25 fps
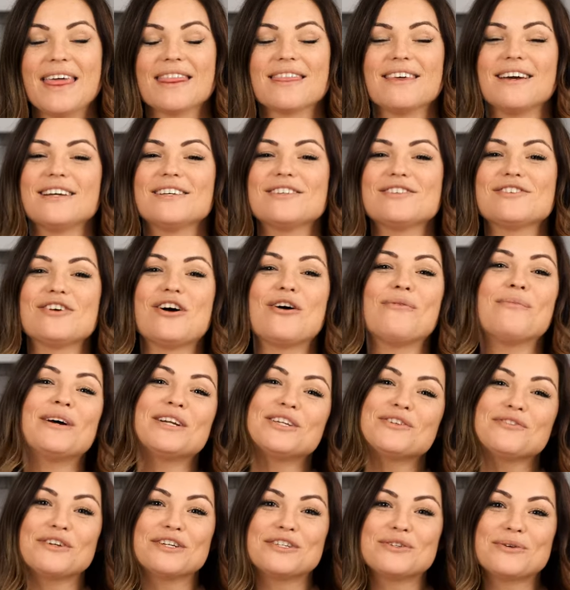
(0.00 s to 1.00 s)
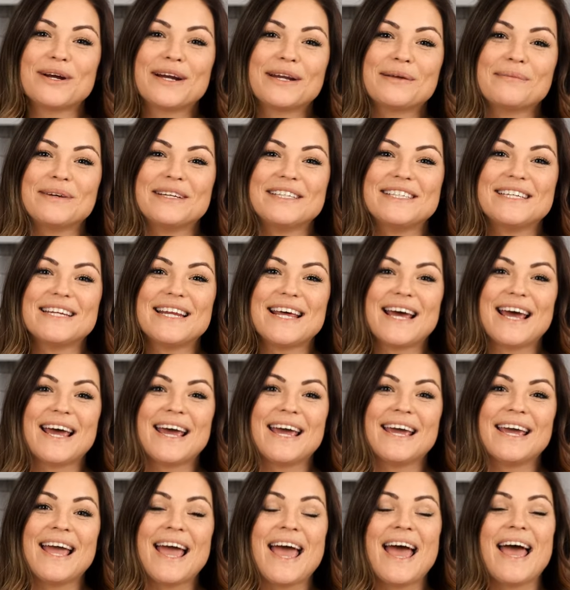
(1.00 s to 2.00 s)
Thanks so much for joining me
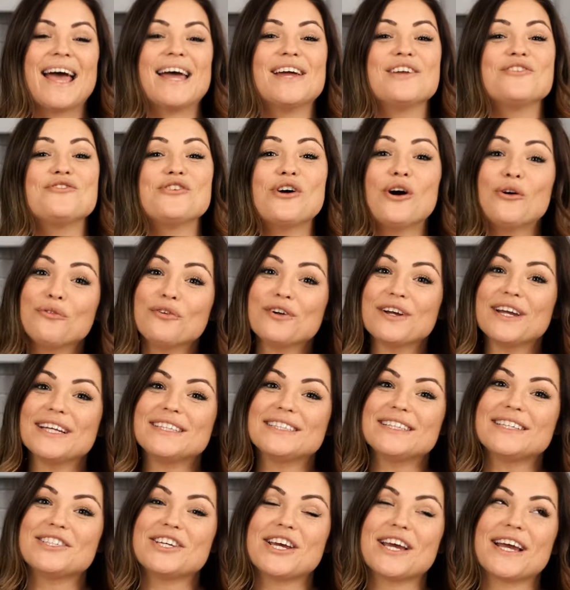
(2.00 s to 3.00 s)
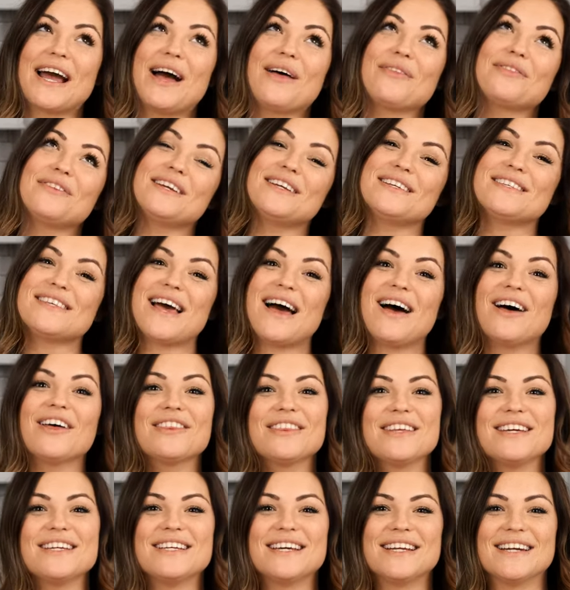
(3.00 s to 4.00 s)
today, and don't forget to check out these
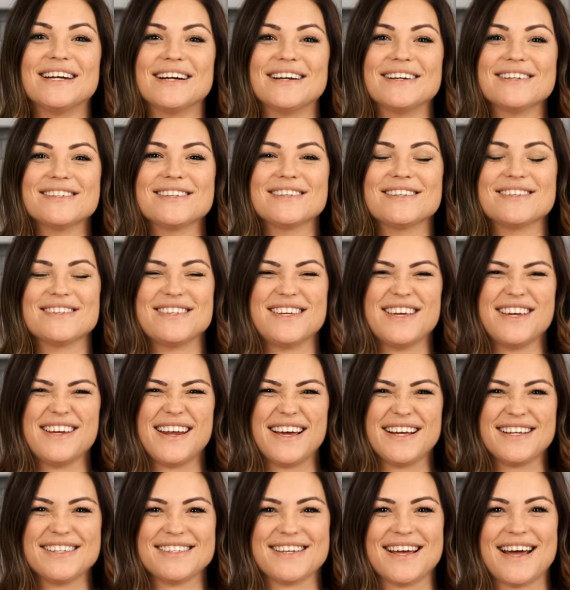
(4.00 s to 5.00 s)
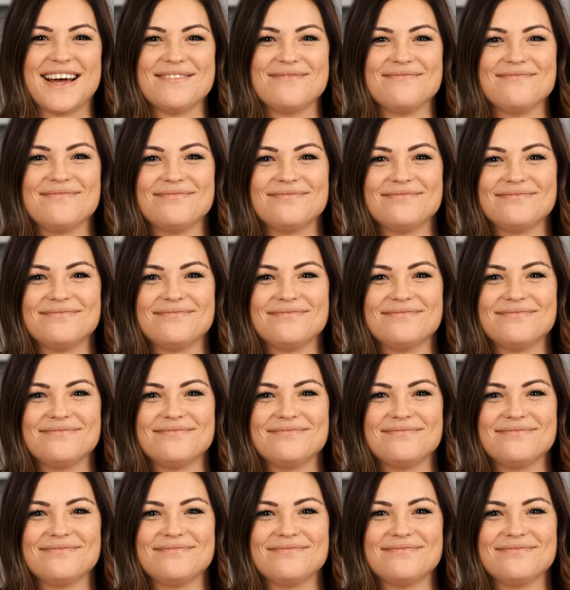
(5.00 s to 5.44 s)
healthy dinners. See you next time.